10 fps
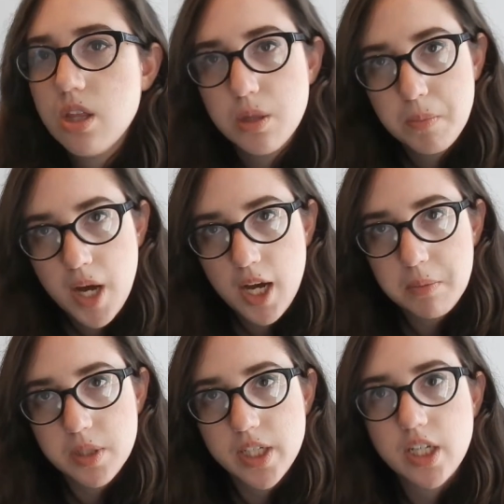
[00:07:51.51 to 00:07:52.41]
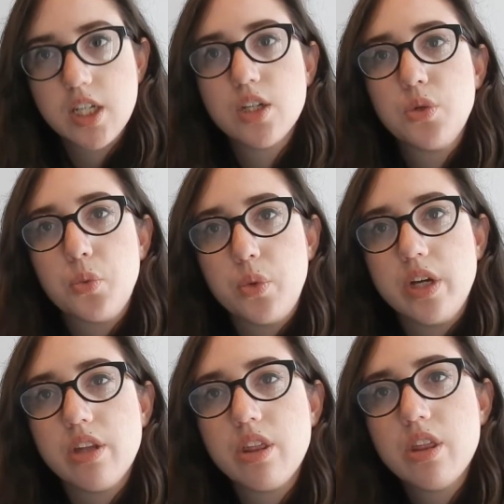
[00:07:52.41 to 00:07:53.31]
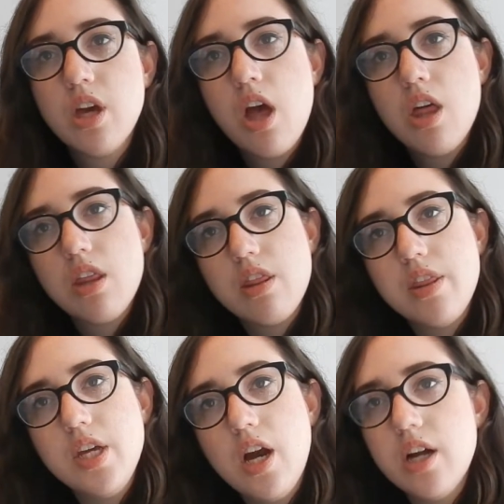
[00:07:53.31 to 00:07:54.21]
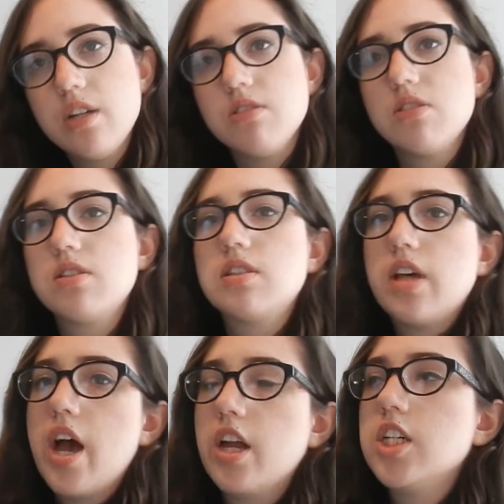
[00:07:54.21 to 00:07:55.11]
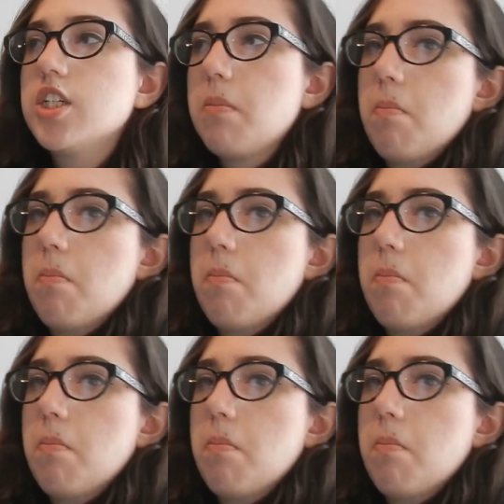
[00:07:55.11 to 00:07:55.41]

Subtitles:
the public with the arts and